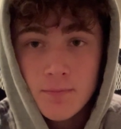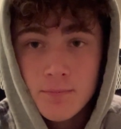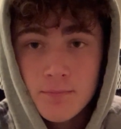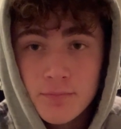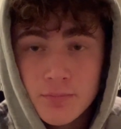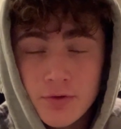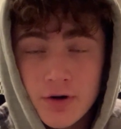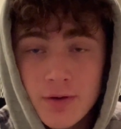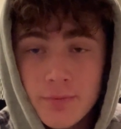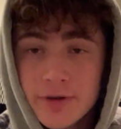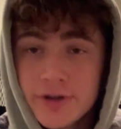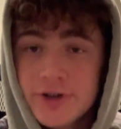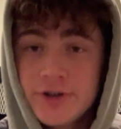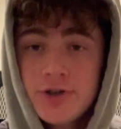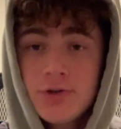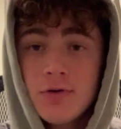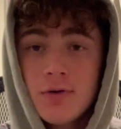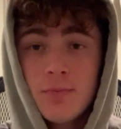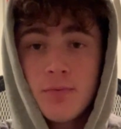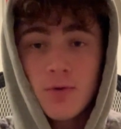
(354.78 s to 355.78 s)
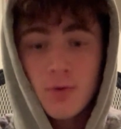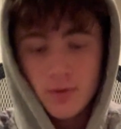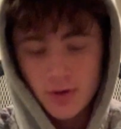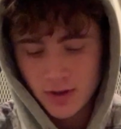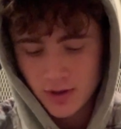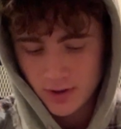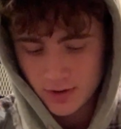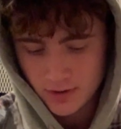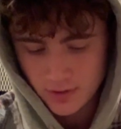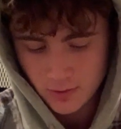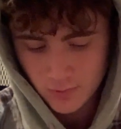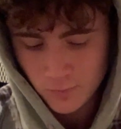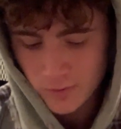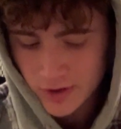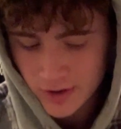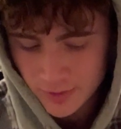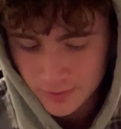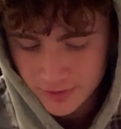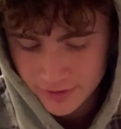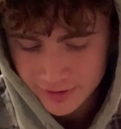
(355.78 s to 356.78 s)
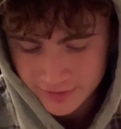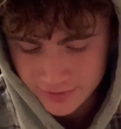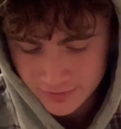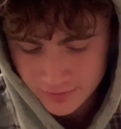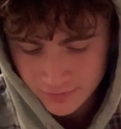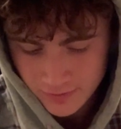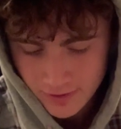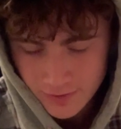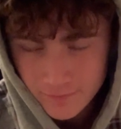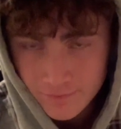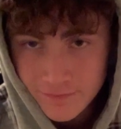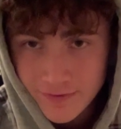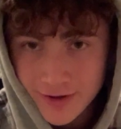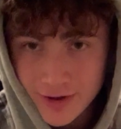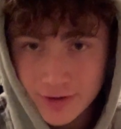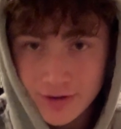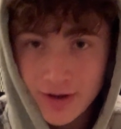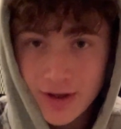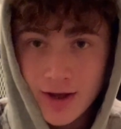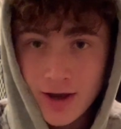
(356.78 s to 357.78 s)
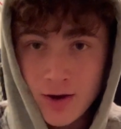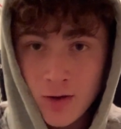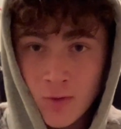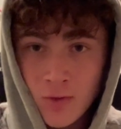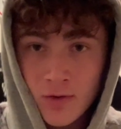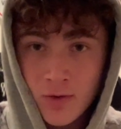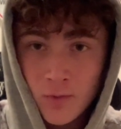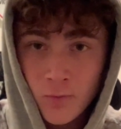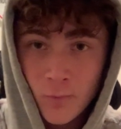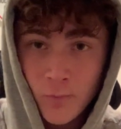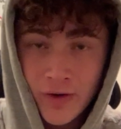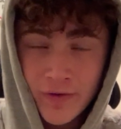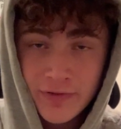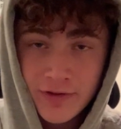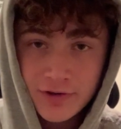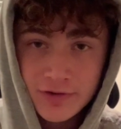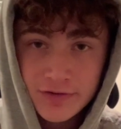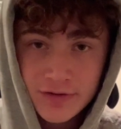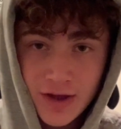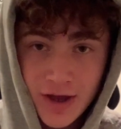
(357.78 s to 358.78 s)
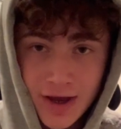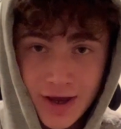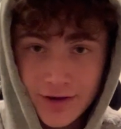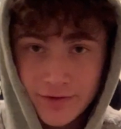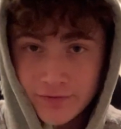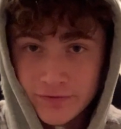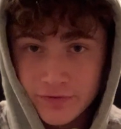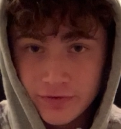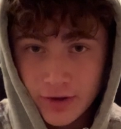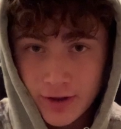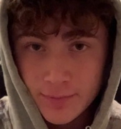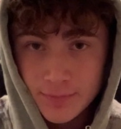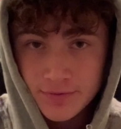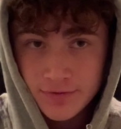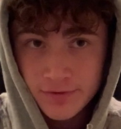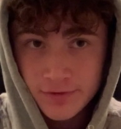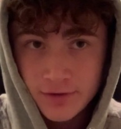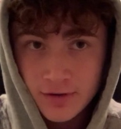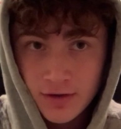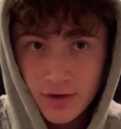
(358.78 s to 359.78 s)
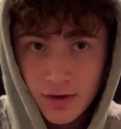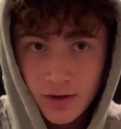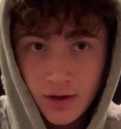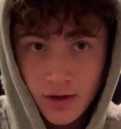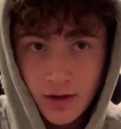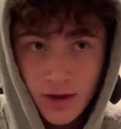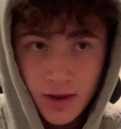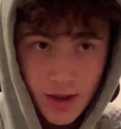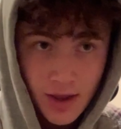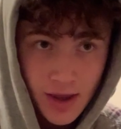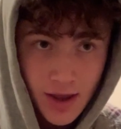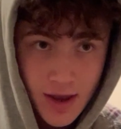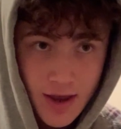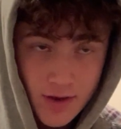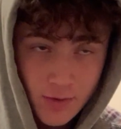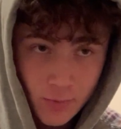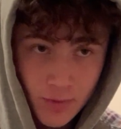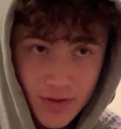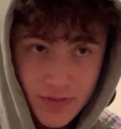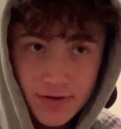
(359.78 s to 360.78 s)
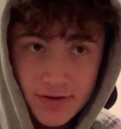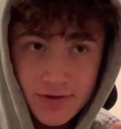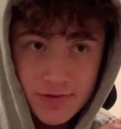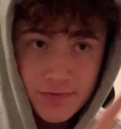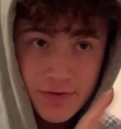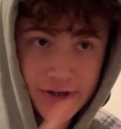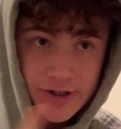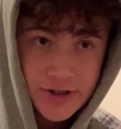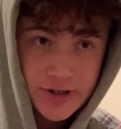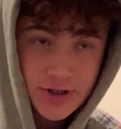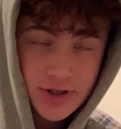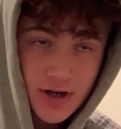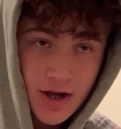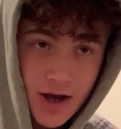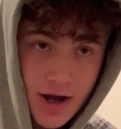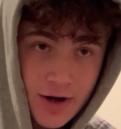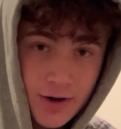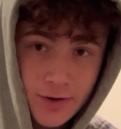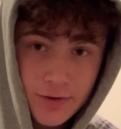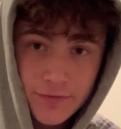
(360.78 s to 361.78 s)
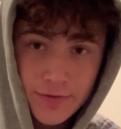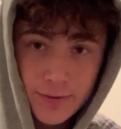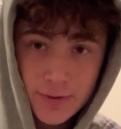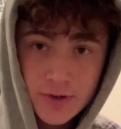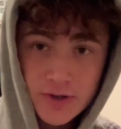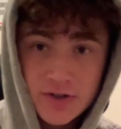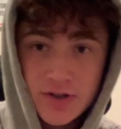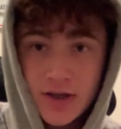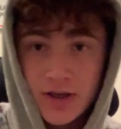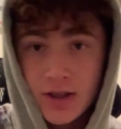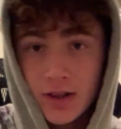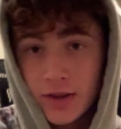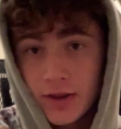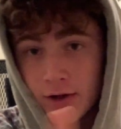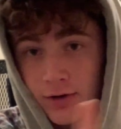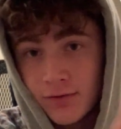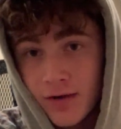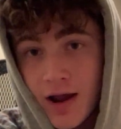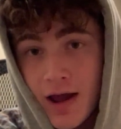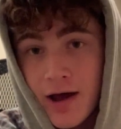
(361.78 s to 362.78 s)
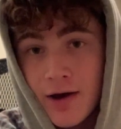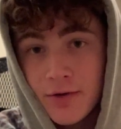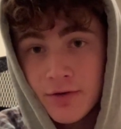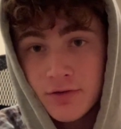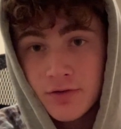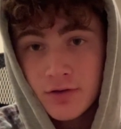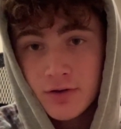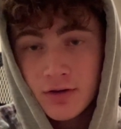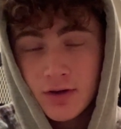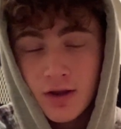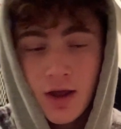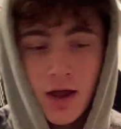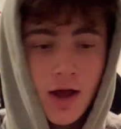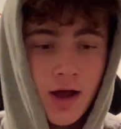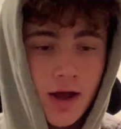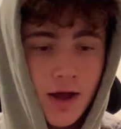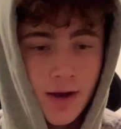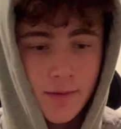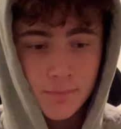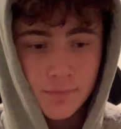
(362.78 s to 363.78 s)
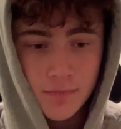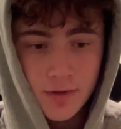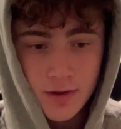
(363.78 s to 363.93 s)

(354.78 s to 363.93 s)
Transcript: pretty much to a point where it was figuring out when this tide flips and when these fish, I don't know if they were cycling around or